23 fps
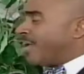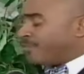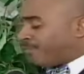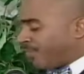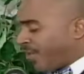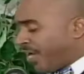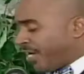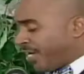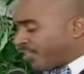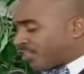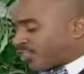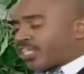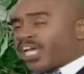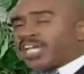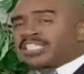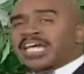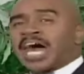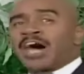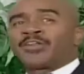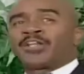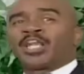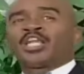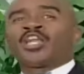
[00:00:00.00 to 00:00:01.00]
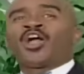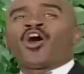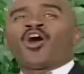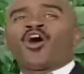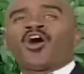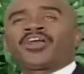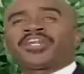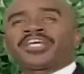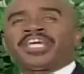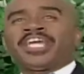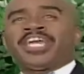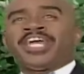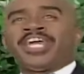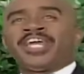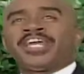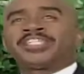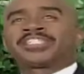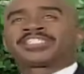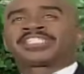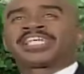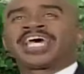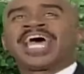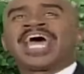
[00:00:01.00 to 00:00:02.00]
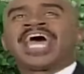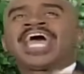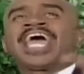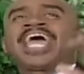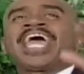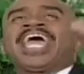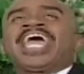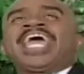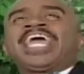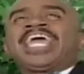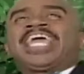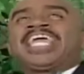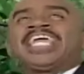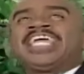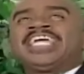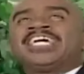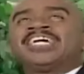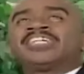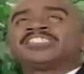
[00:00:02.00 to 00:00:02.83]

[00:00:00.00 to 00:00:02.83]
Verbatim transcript: And then it says how the Lord is a